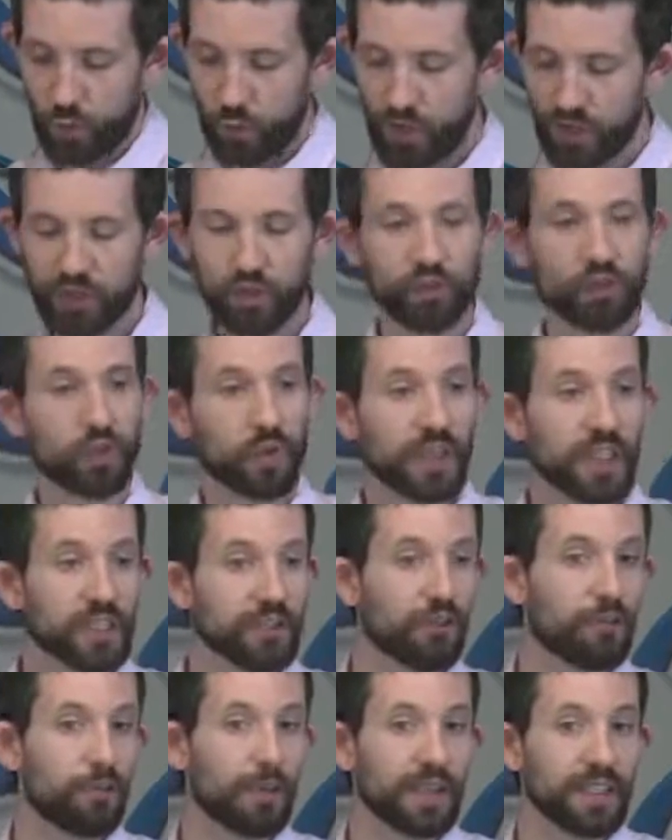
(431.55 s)
Rachel
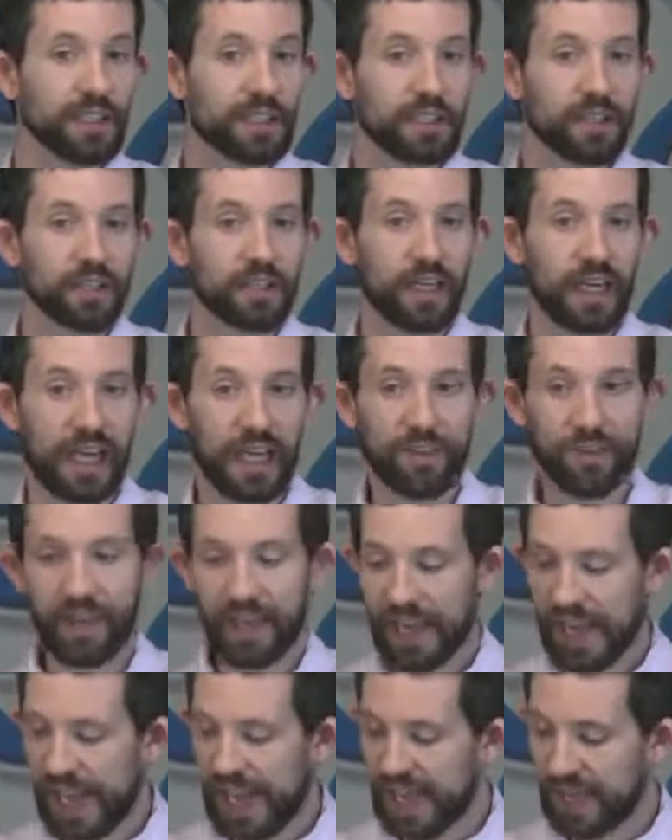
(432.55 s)
drinks from it, and
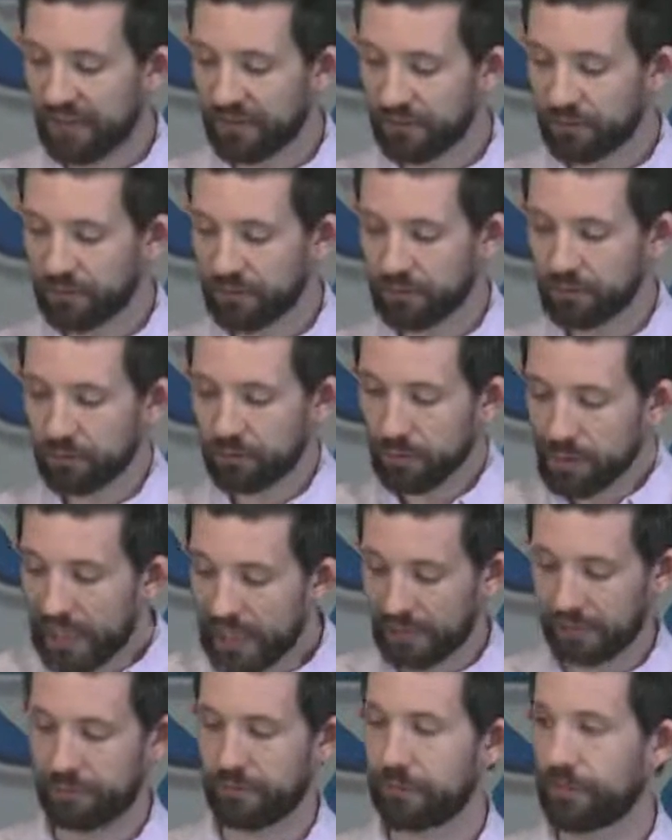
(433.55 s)
they have
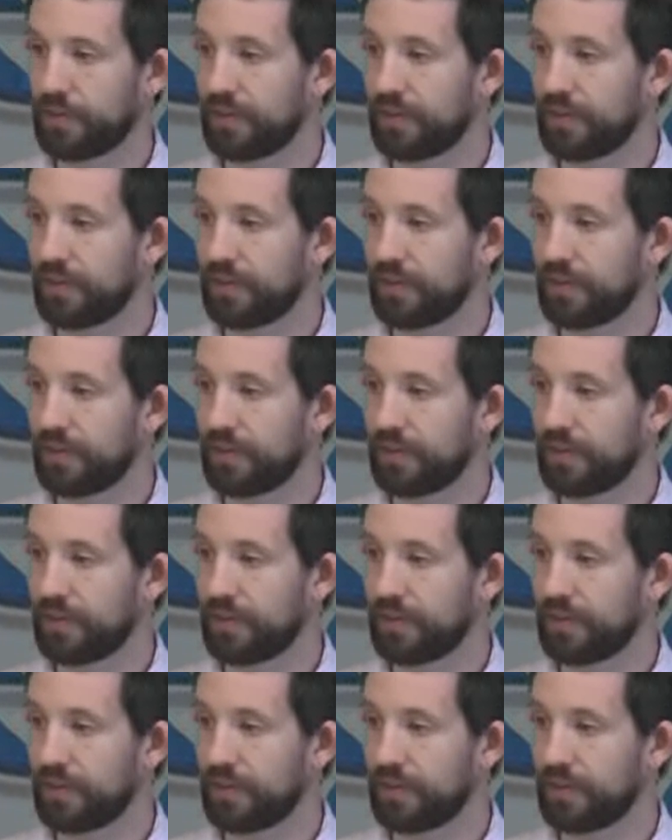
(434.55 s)
life,